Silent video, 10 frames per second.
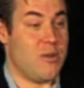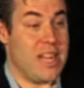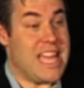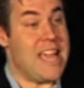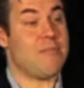
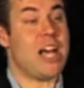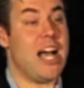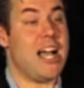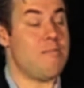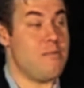So when it came
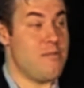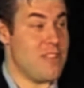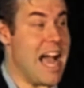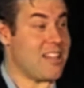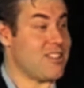time
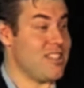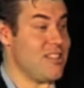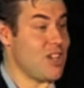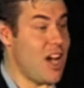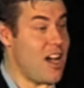to
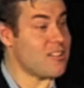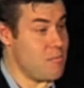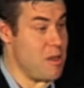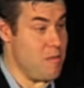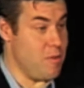actually
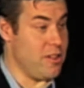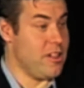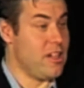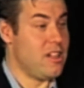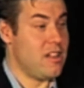talk to
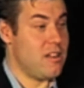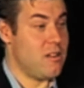people